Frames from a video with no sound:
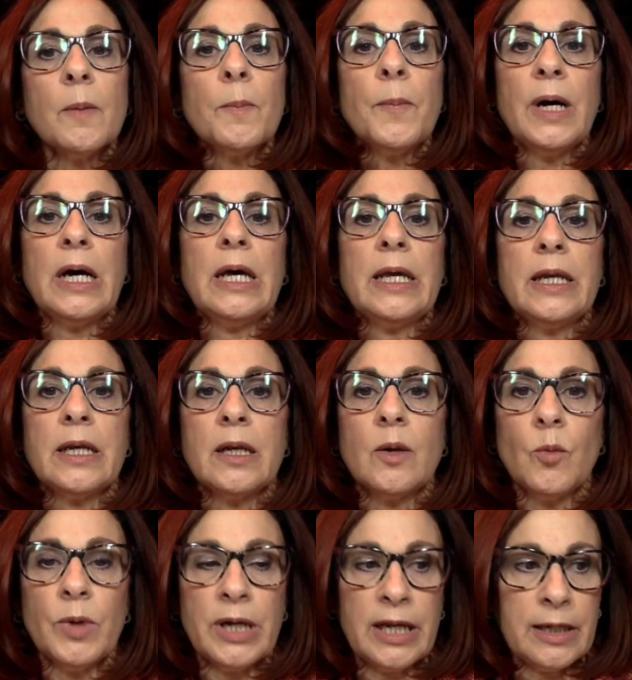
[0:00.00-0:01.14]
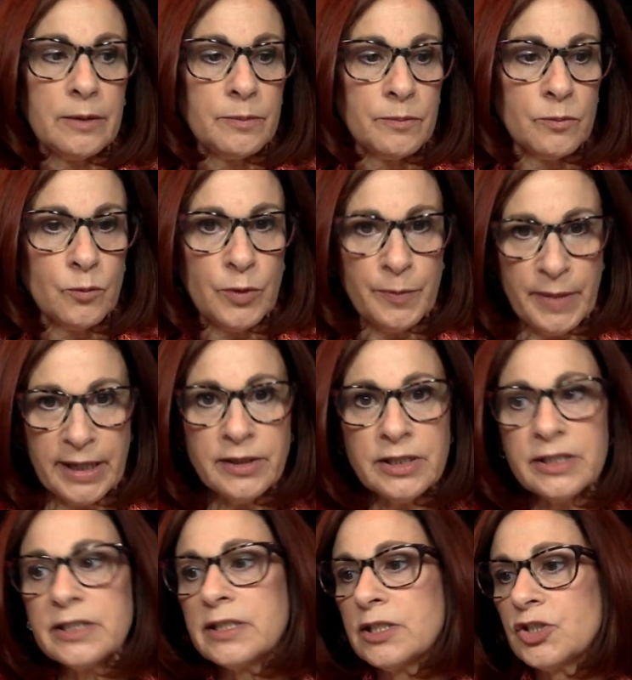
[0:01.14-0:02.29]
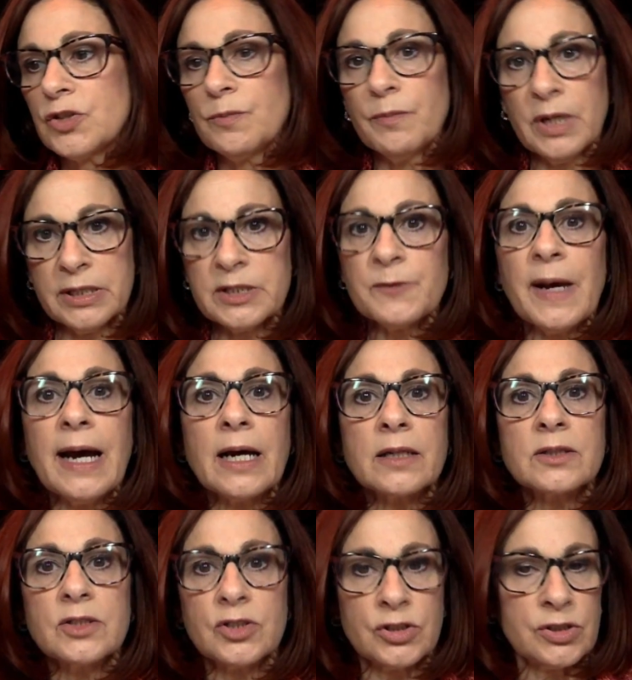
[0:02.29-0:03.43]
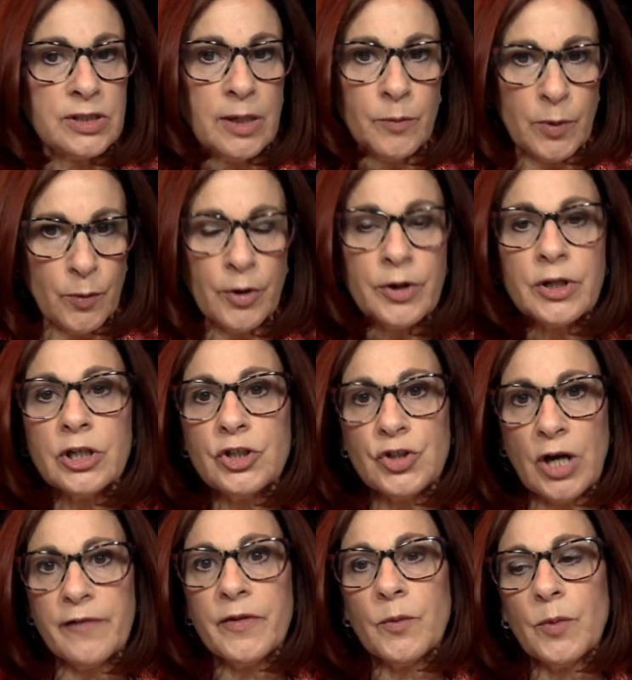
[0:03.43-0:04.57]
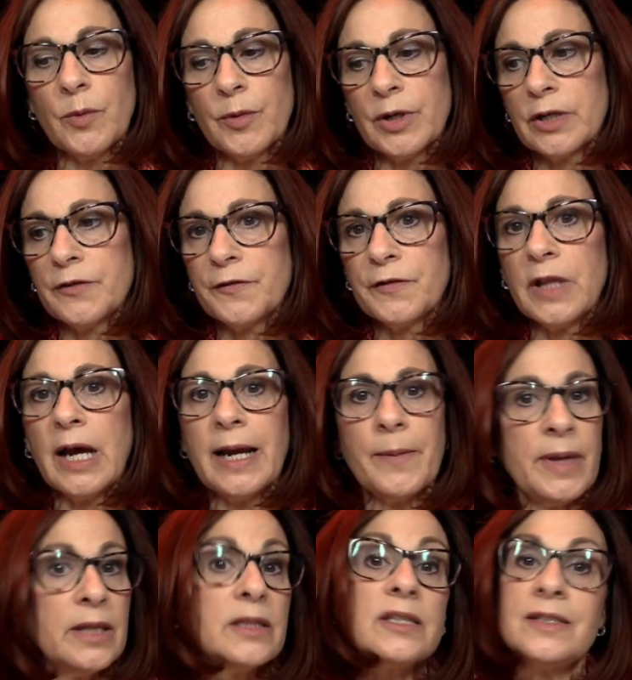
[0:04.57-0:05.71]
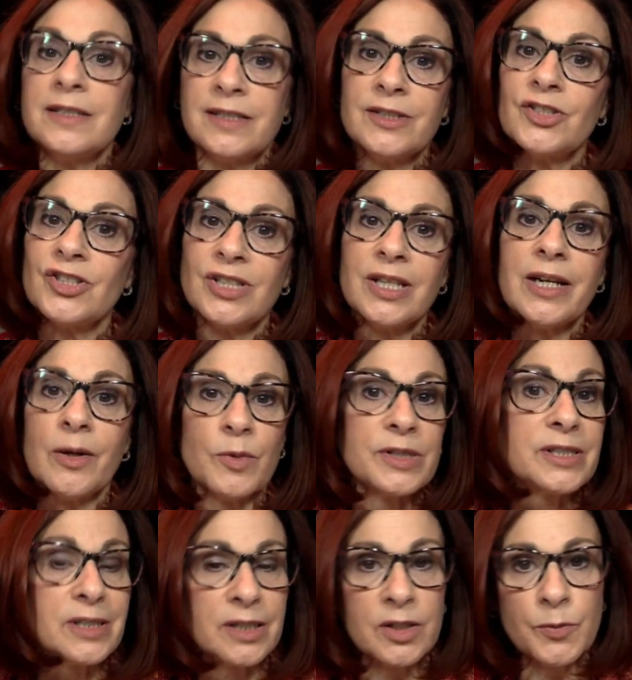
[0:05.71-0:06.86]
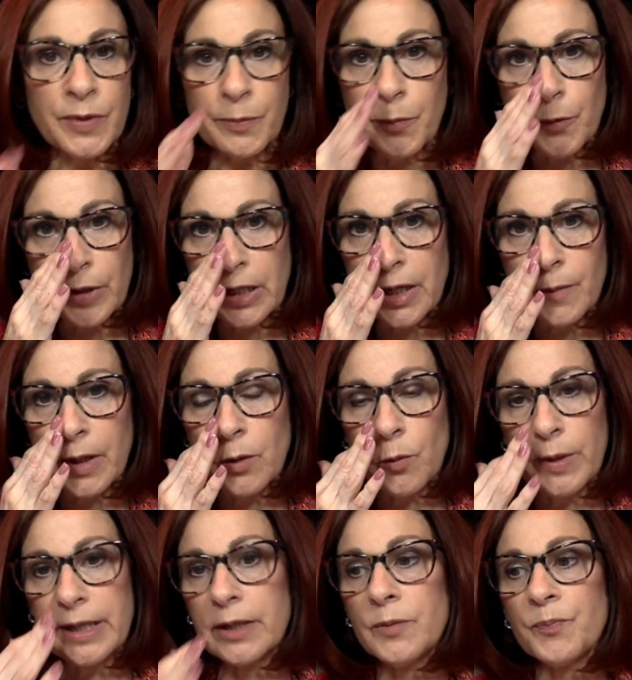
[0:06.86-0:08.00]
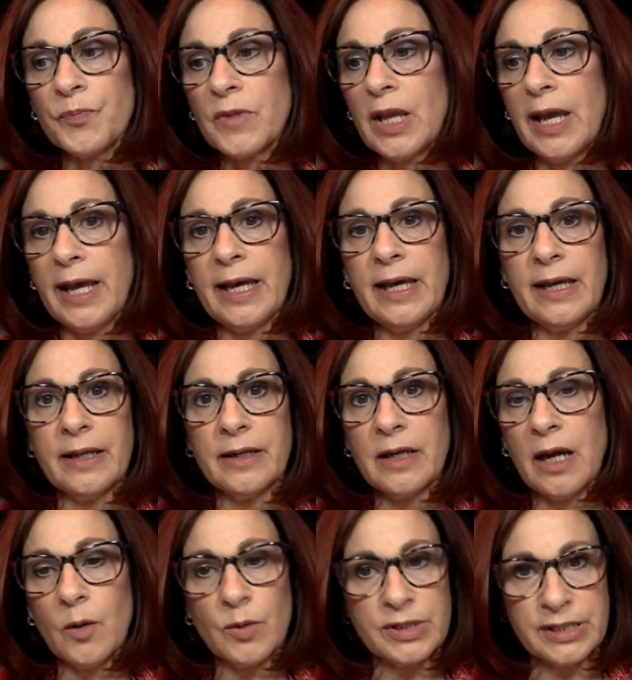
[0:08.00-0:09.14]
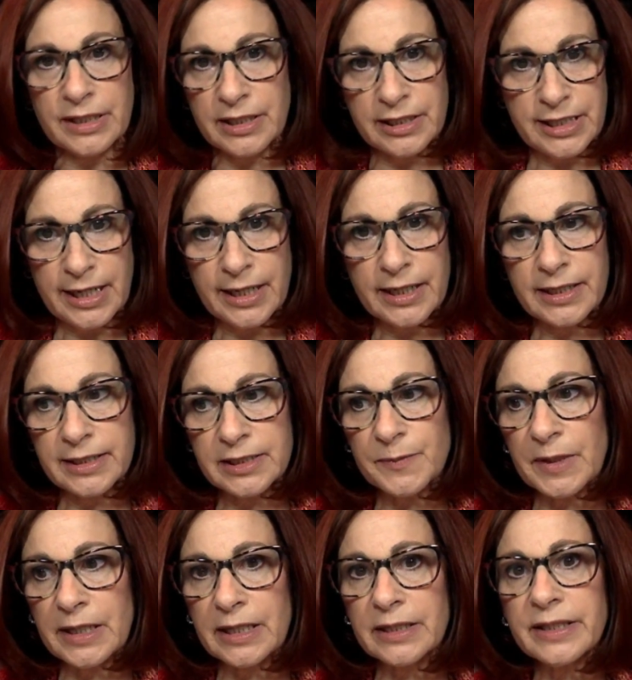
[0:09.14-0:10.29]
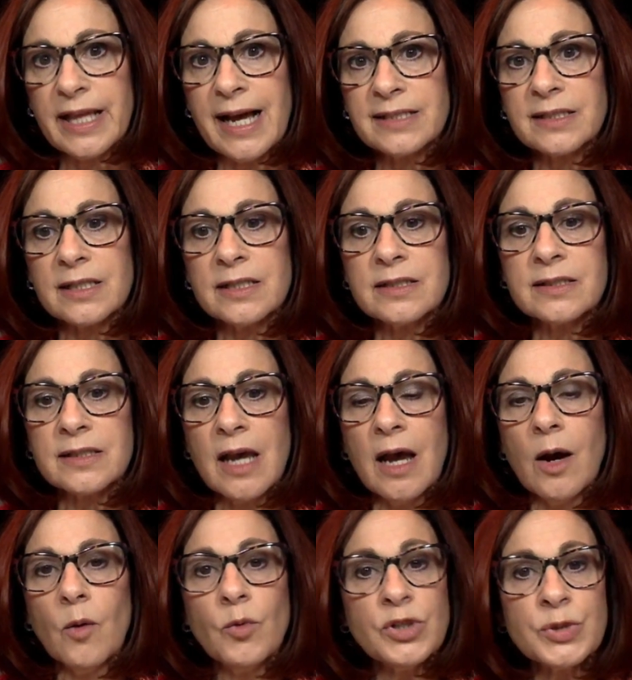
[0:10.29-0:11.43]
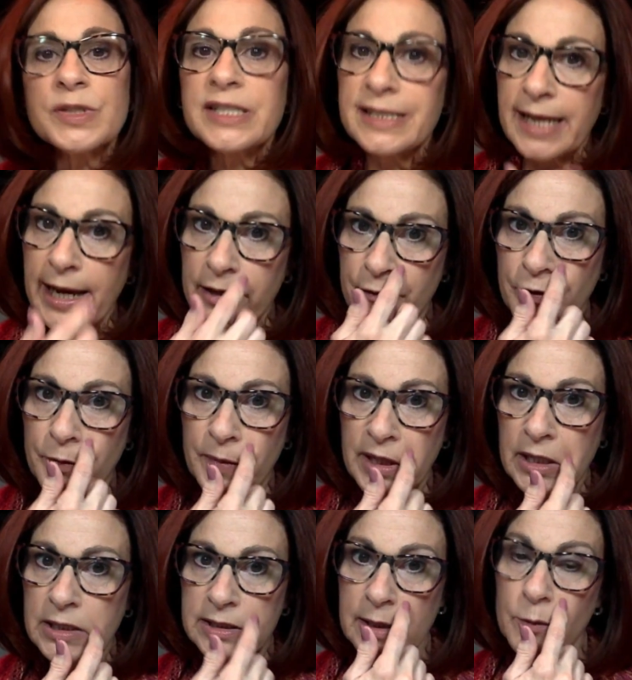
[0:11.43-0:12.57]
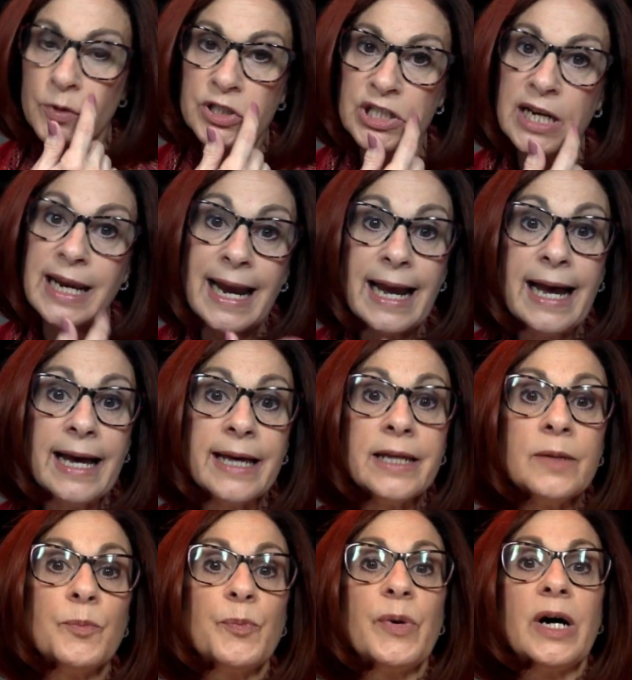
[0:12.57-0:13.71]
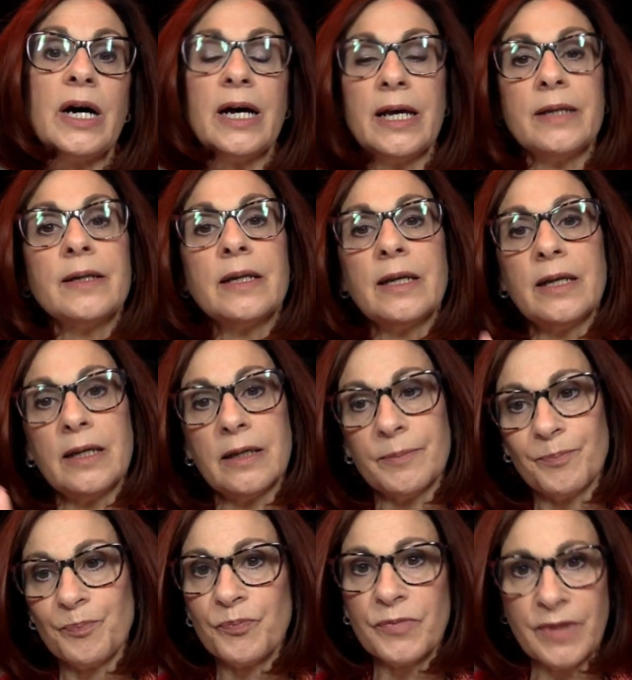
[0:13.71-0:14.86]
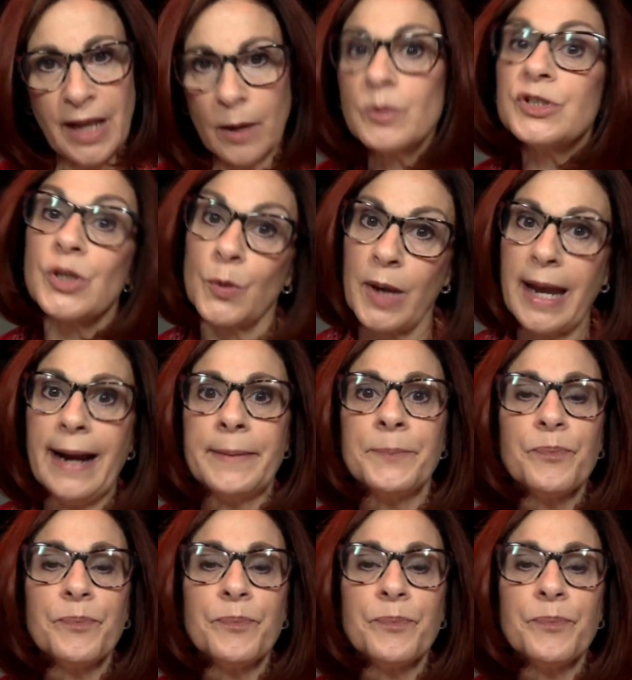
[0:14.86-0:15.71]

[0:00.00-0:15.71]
But when we made the decision months back that we weren't going to drive, that we were going to fly, I made the decision that I wasn't going to be bringing my wheel, and I wasn't going to take any spinning classes, which was sad for me because I wish I had, but that was okay.